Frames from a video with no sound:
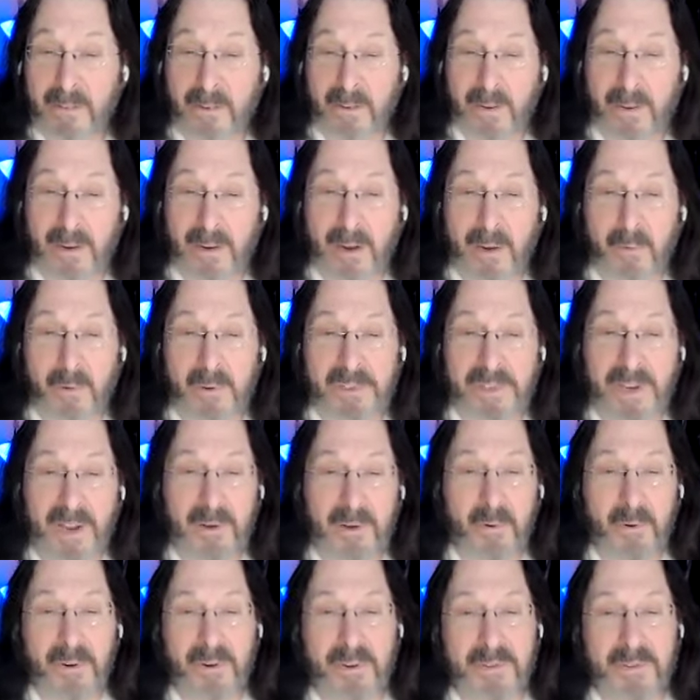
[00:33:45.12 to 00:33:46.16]
Or I wish I
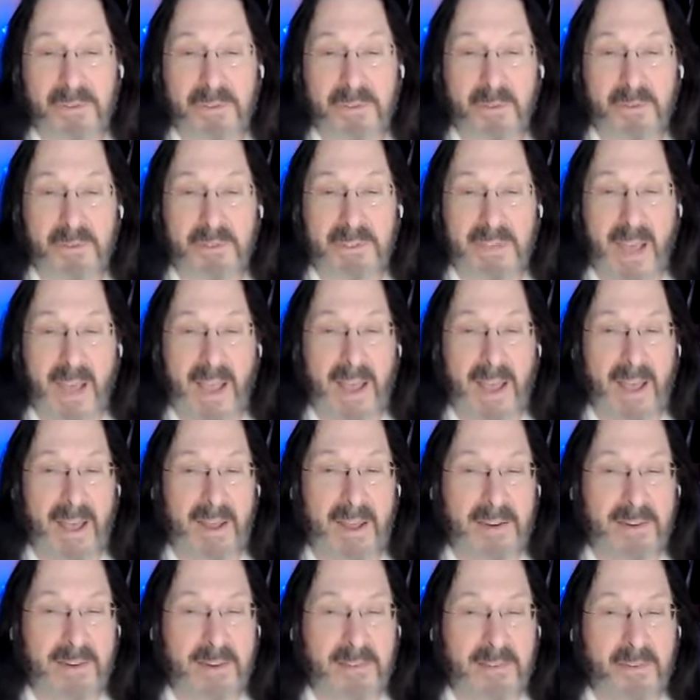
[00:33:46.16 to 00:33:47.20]
weren't so
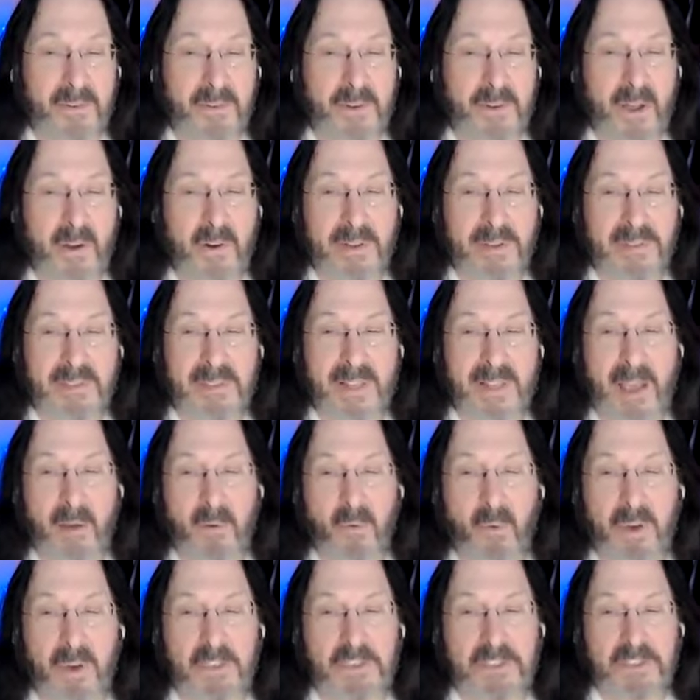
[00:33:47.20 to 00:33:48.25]
sad. And you notice
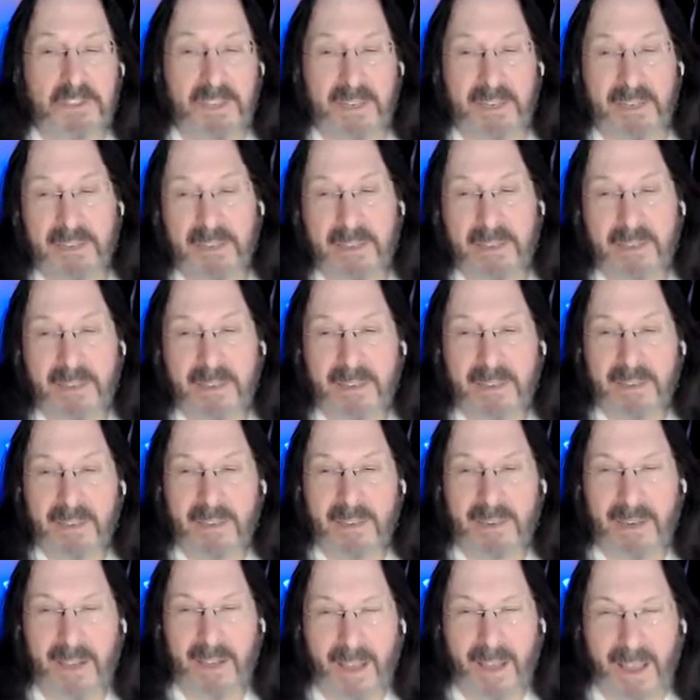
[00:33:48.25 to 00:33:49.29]
that wishing.
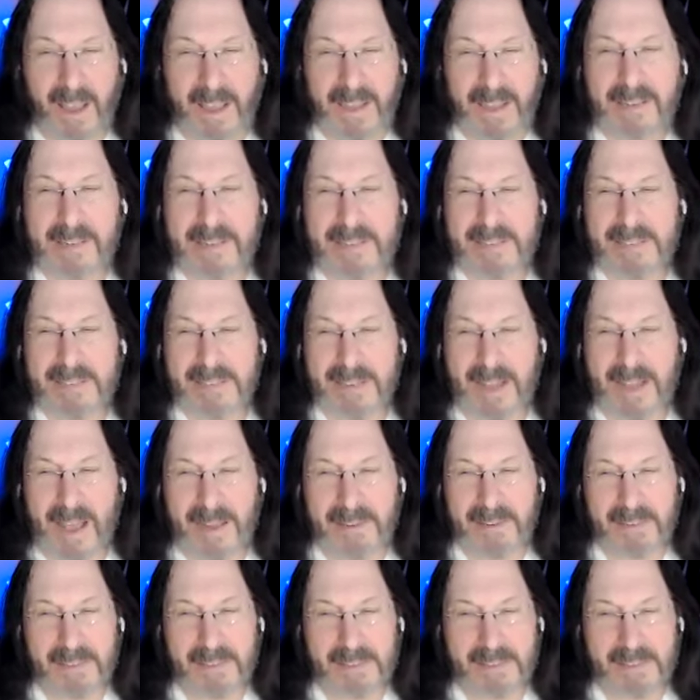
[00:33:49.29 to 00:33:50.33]
And I hate this
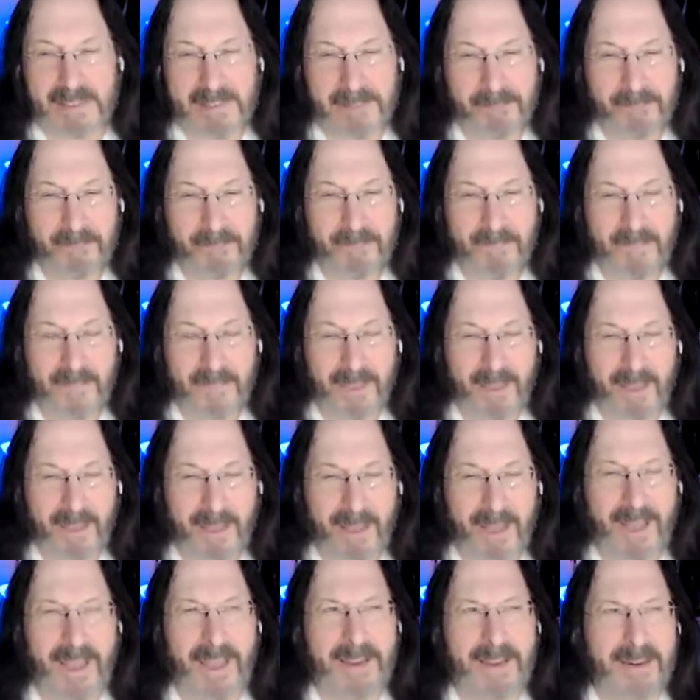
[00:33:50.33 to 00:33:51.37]
sadness.
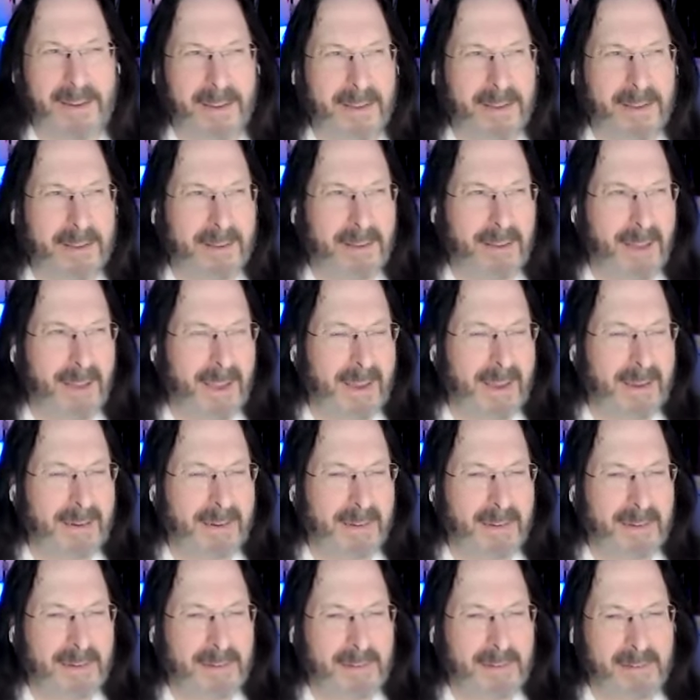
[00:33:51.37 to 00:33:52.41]
Hating,
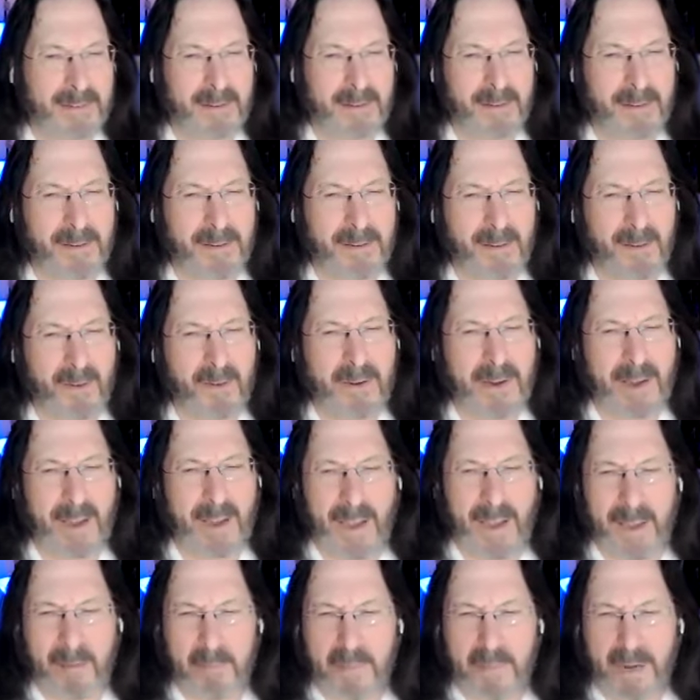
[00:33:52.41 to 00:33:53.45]
hating.
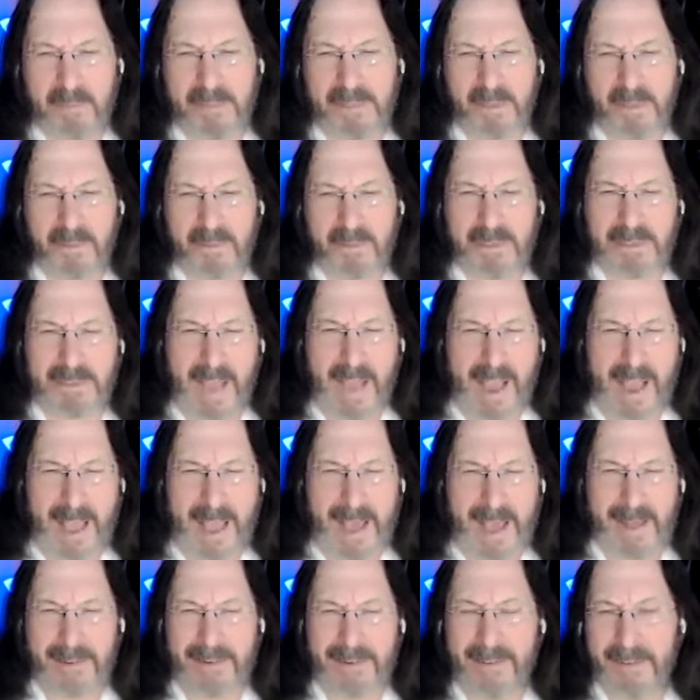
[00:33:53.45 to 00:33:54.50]
Okay, but I'm so
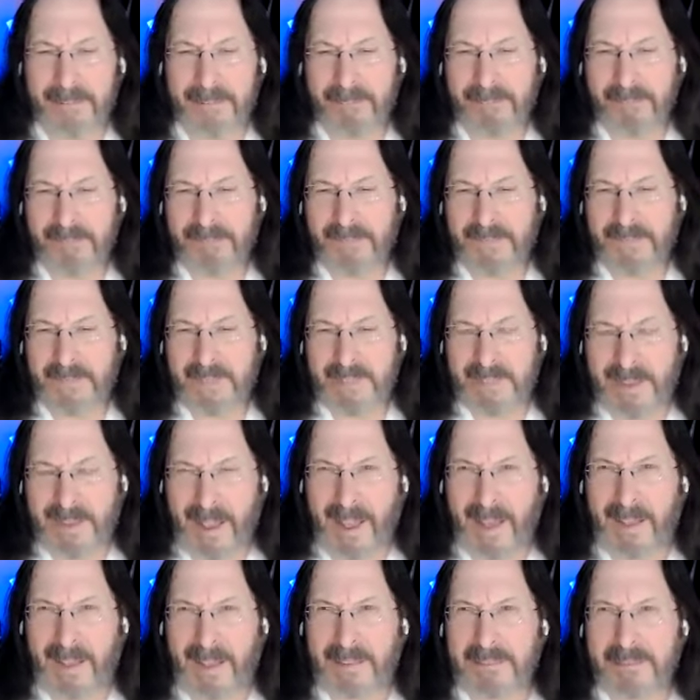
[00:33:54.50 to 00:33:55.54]
sad.
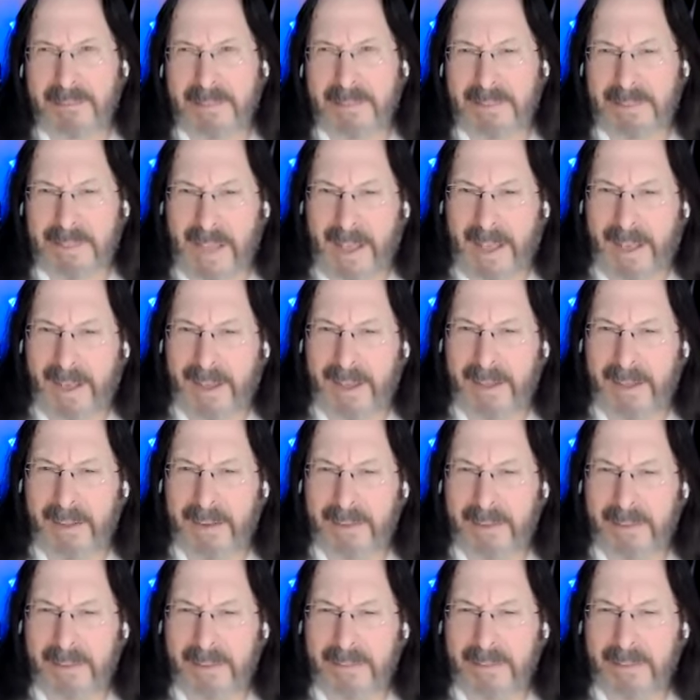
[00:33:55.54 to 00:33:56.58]
Sad,
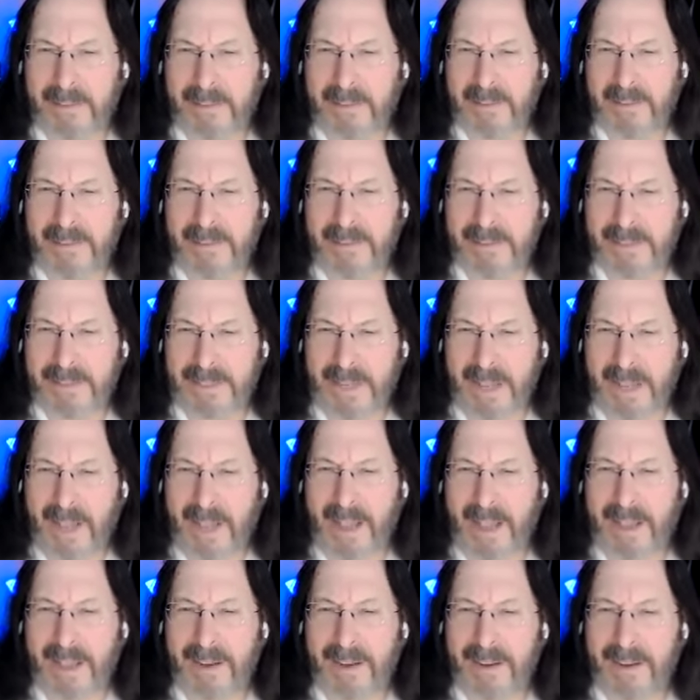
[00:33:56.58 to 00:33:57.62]
sad,
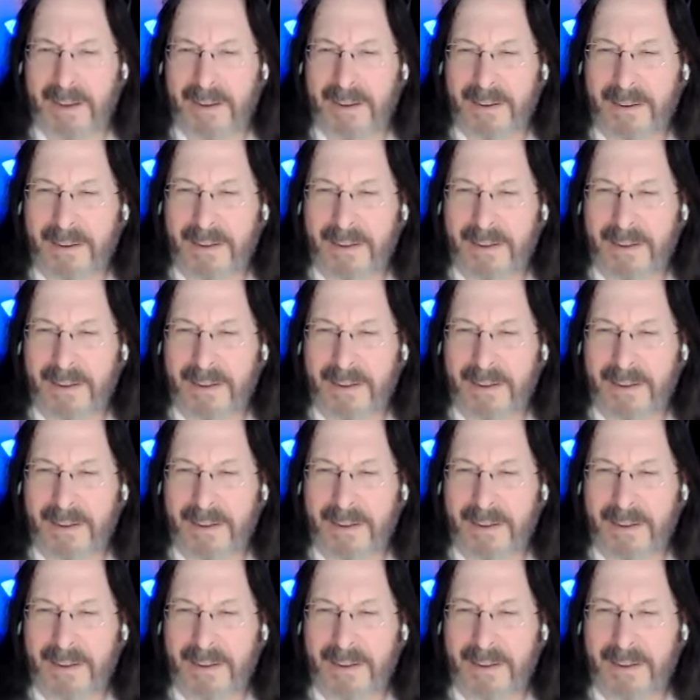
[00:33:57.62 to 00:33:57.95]
sad.